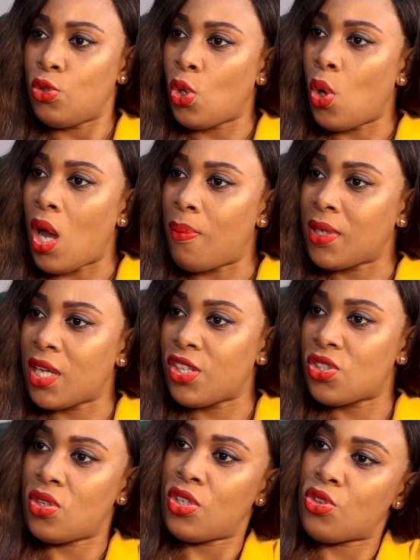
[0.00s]
Your
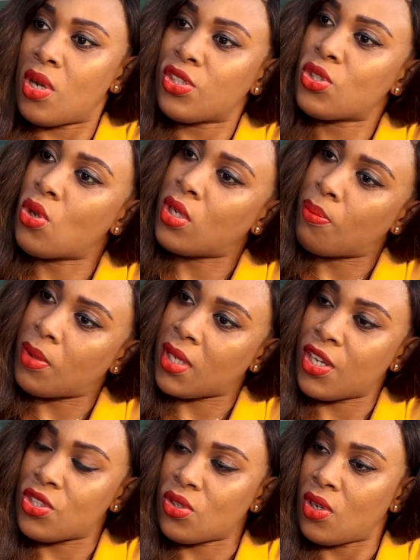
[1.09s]
application, the TrashCoin
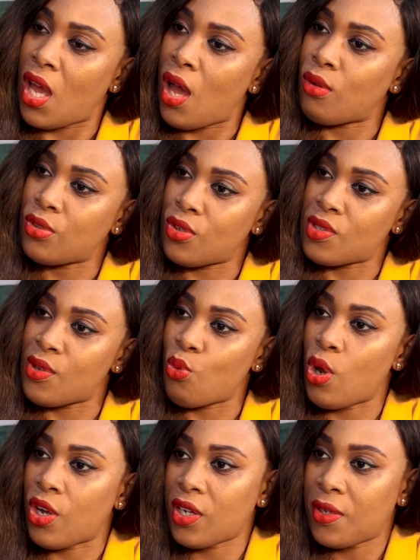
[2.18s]
application, how does it
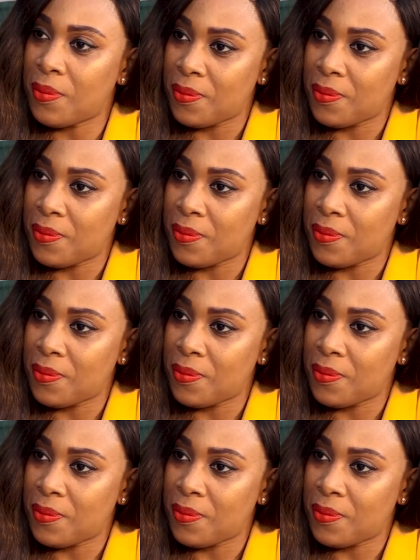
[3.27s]
work?